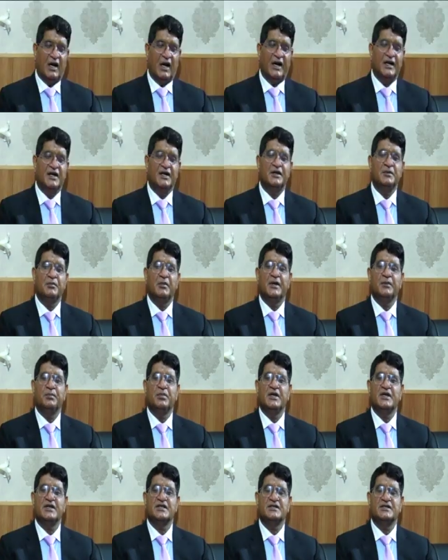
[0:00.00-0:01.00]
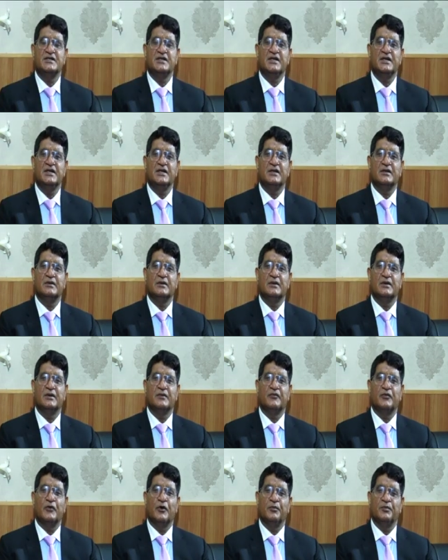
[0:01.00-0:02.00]
I did my PhD
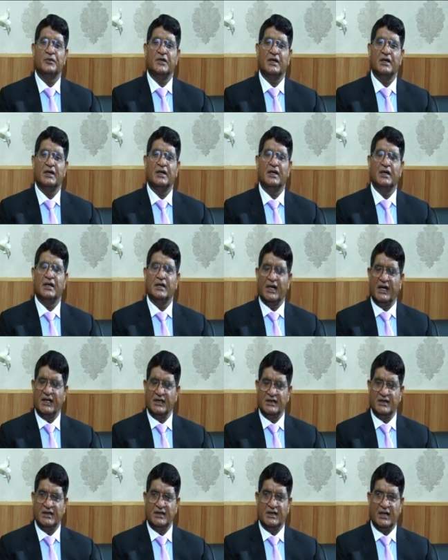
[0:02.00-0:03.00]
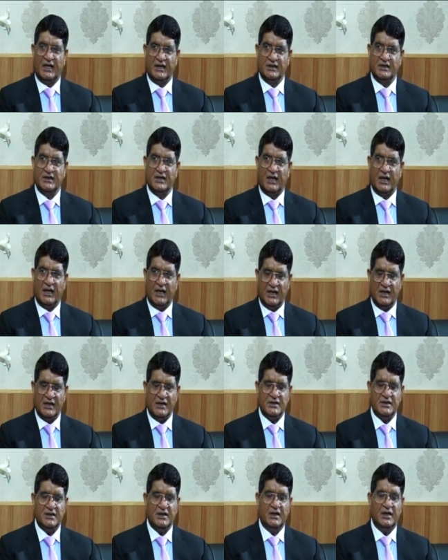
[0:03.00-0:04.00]
from there in
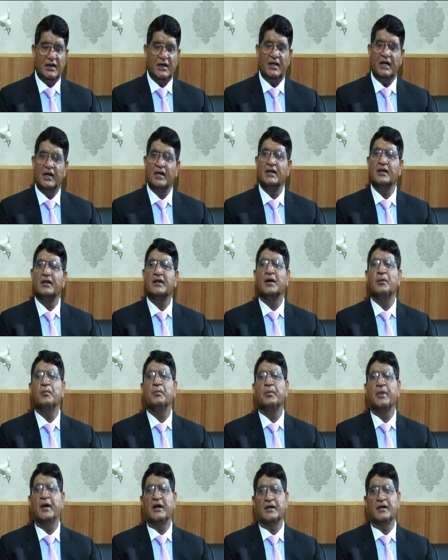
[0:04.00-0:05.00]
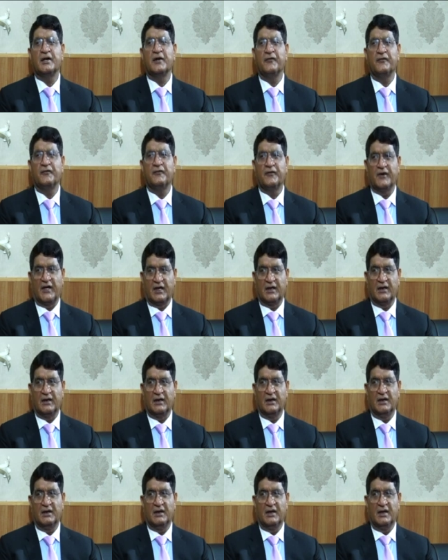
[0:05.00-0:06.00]
1998 in comparative fiqh.
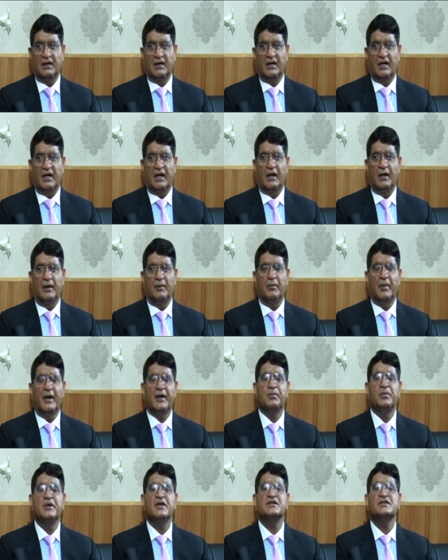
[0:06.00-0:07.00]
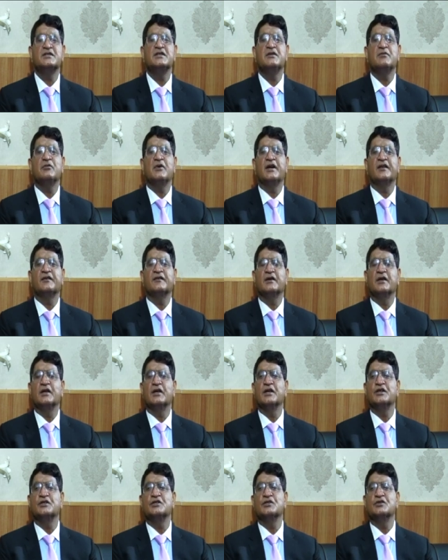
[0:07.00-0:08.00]
My PhD was
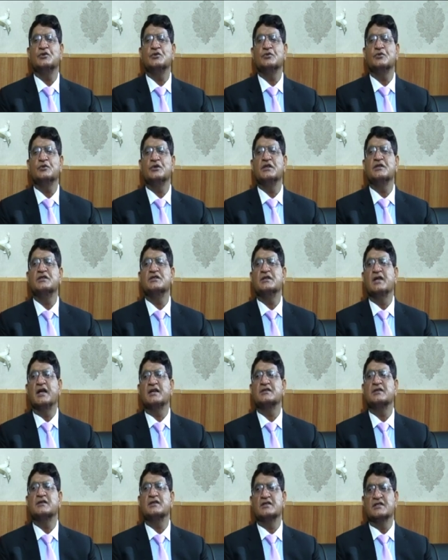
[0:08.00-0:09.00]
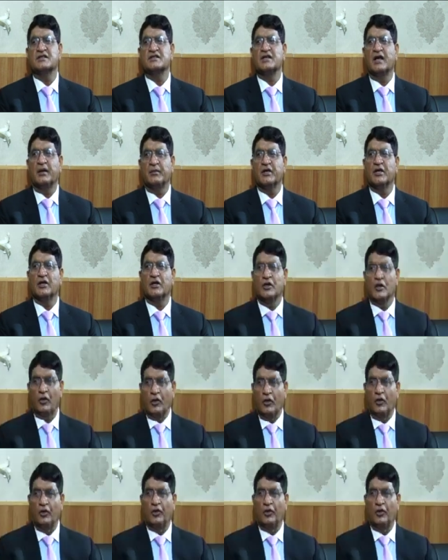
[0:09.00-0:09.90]
related to international Islamic law.